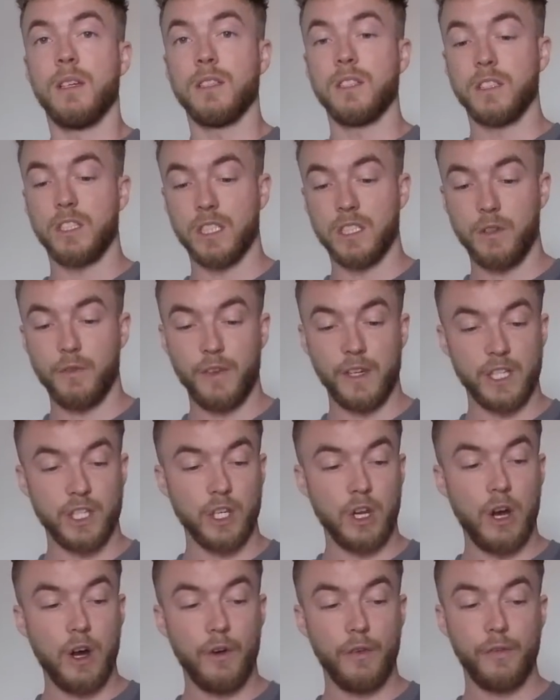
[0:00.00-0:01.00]
Just to finish
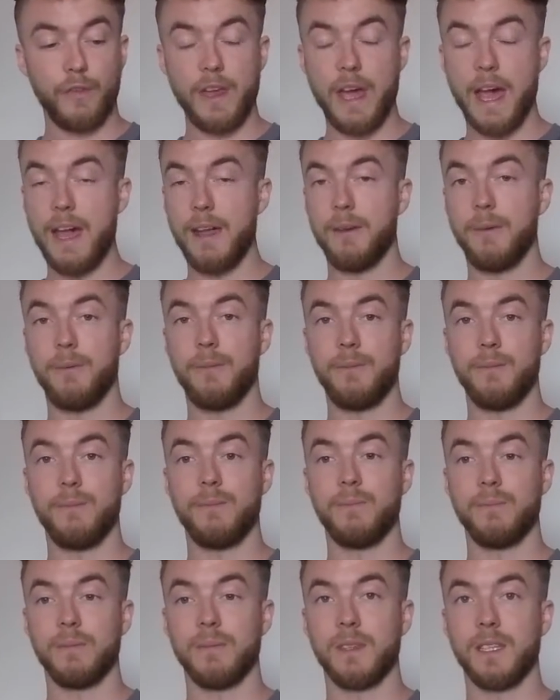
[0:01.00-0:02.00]
it off, that
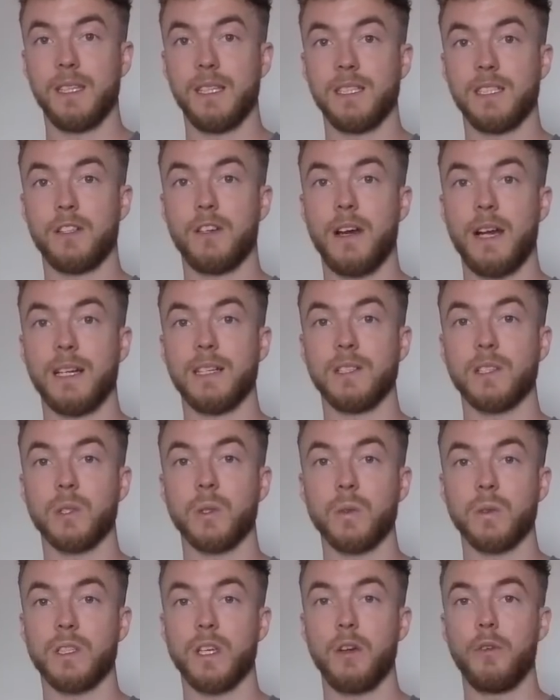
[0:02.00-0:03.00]
is a cracking
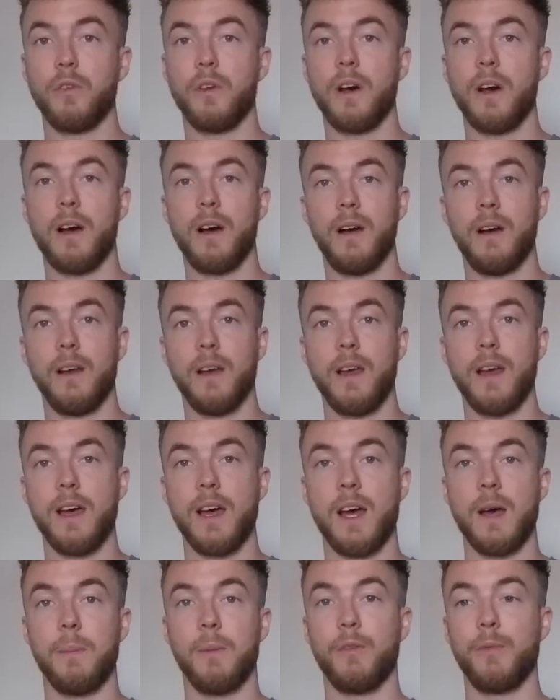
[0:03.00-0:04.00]
tool so far.
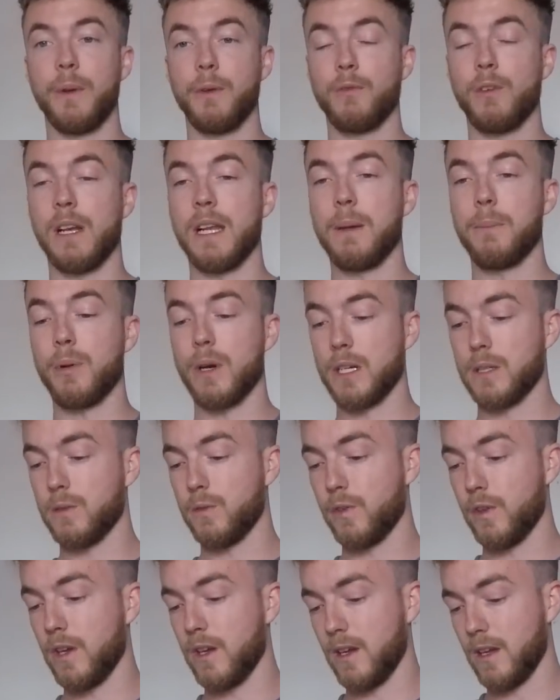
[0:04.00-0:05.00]
I've been really impressed
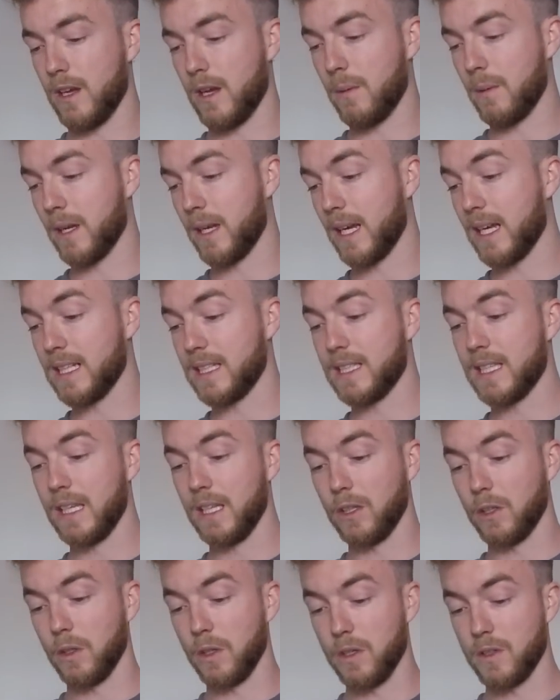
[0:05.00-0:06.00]
with it. I'm going to
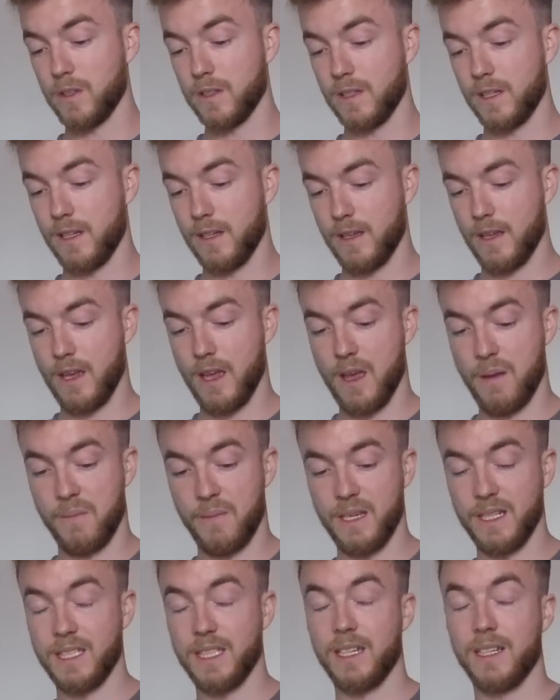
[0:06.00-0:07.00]
continue using it.
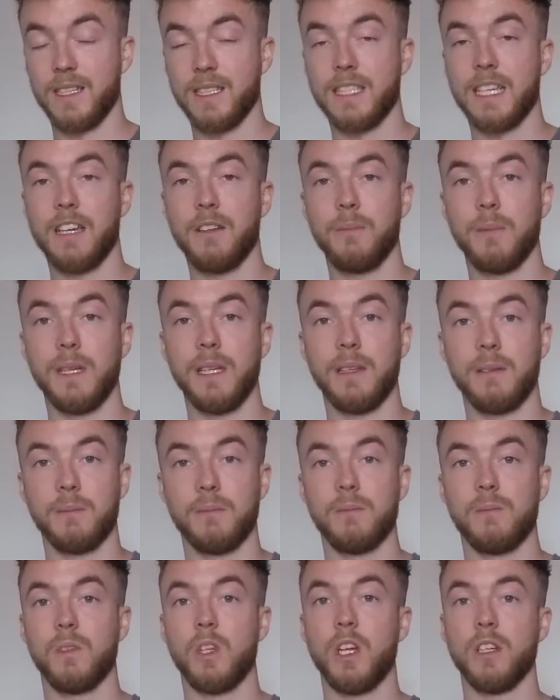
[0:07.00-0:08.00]
It's going to save me
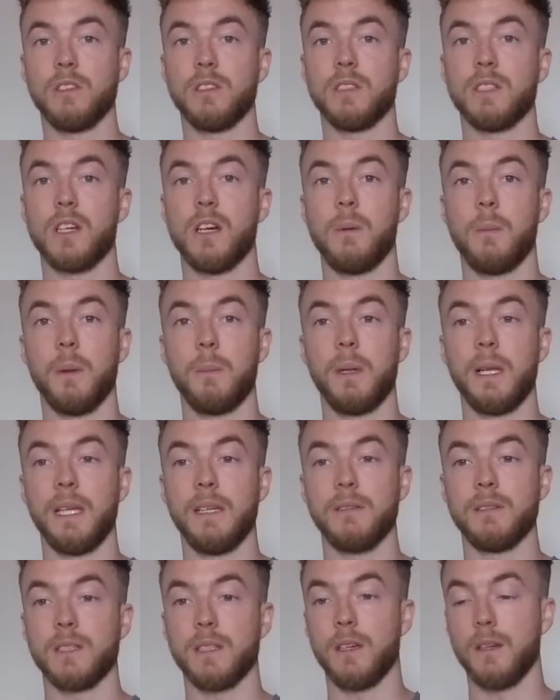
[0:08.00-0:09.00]
loads of time, I
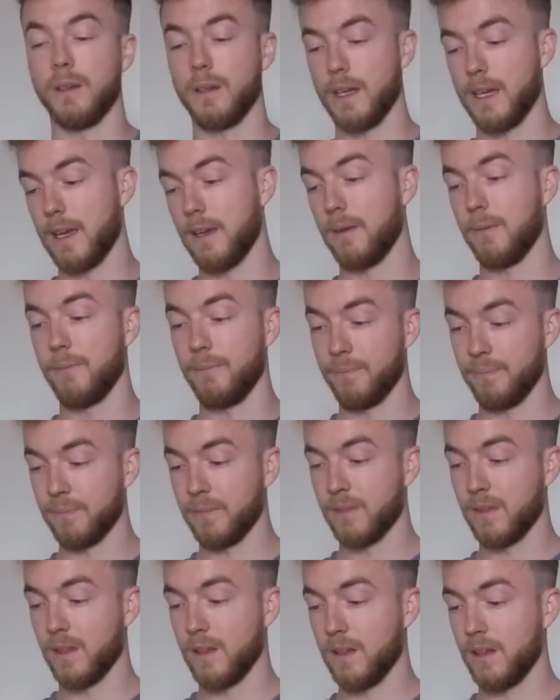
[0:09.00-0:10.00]
believe. So yeah,
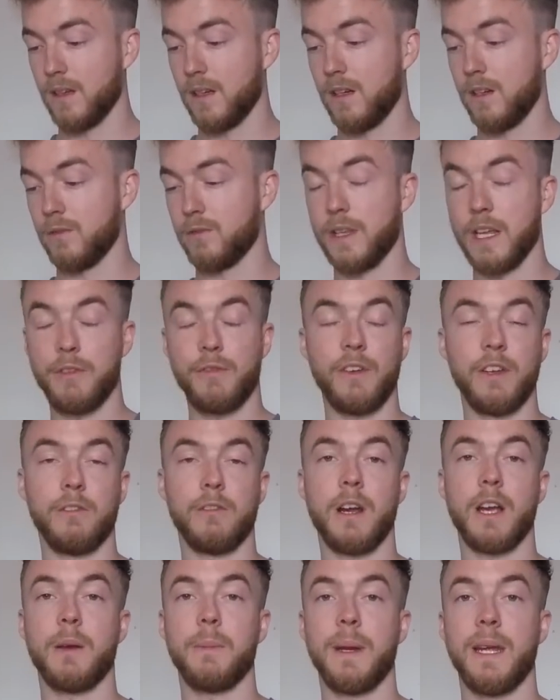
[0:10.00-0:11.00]
I'd definitely
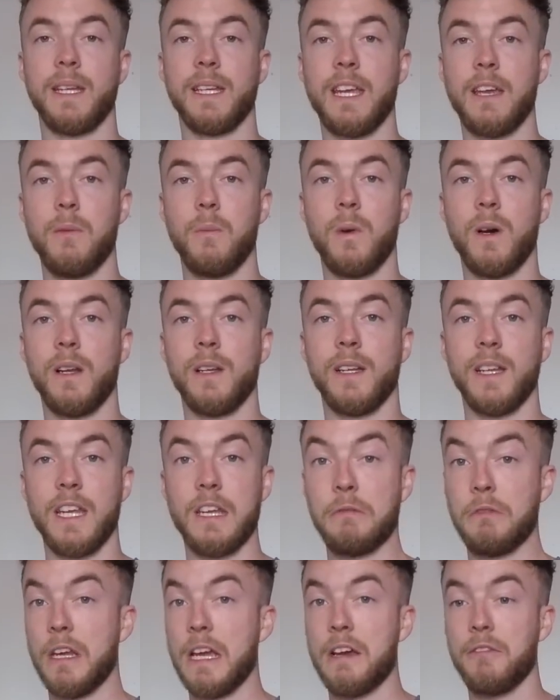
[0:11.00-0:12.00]
recommend getting one
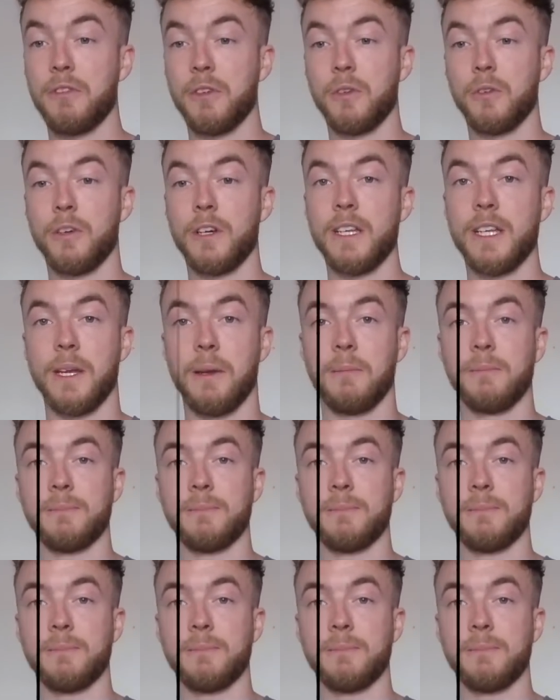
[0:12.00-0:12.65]
if you haven't already.